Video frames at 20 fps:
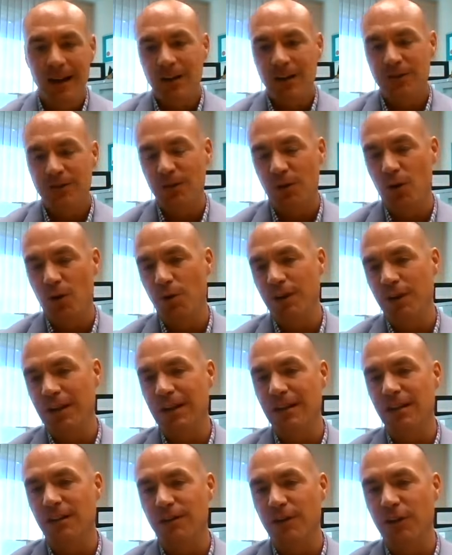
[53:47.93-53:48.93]
So the
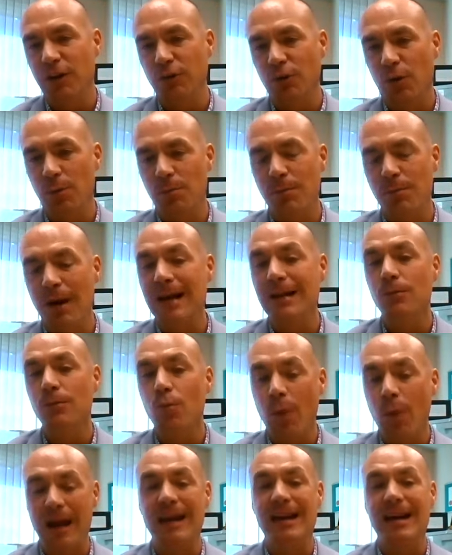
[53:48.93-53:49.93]
individual might
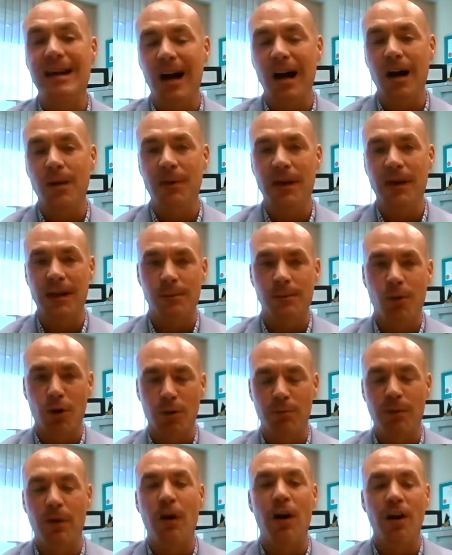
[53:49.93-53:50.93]
wake up in a more
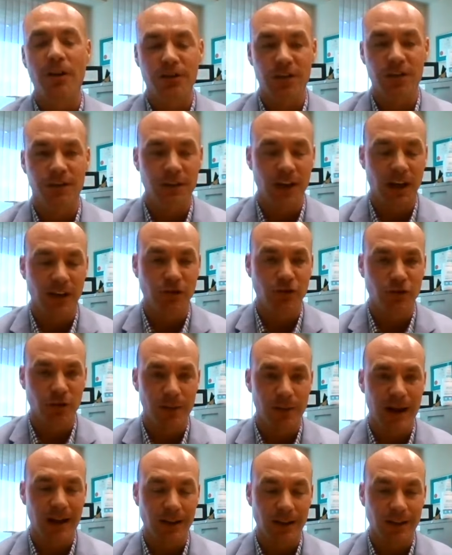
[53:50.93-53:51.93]
positive nitrogen
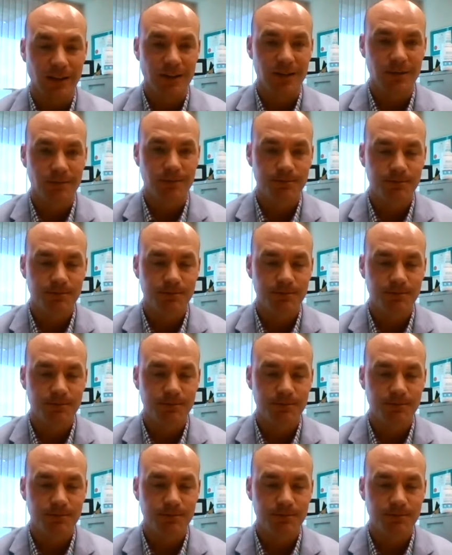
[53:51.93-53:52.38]
balance.